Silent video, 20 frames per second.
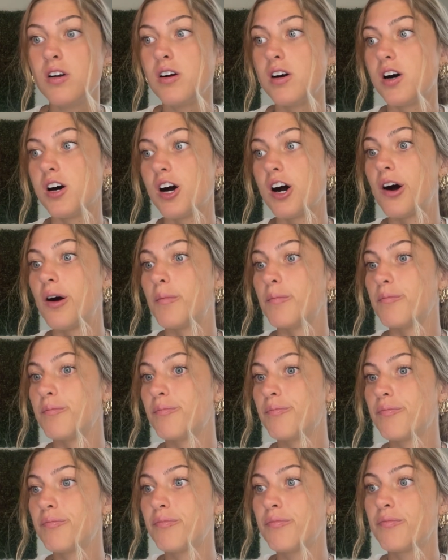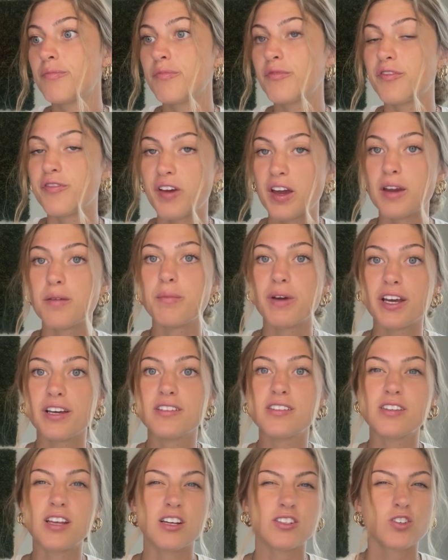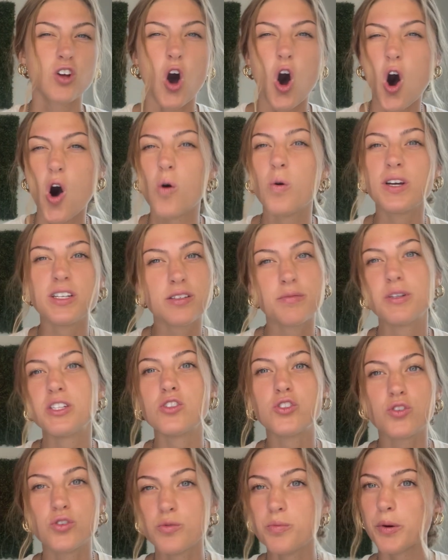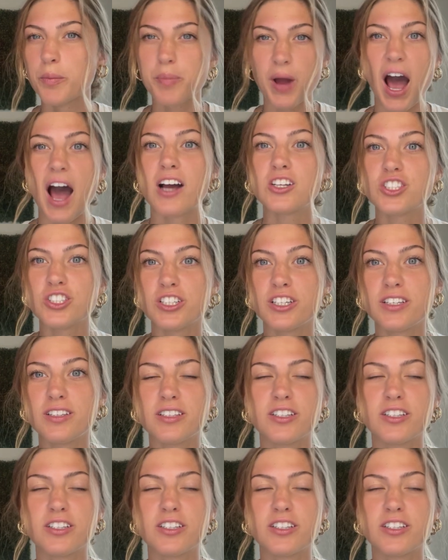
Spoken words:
fan base has always been super passionate.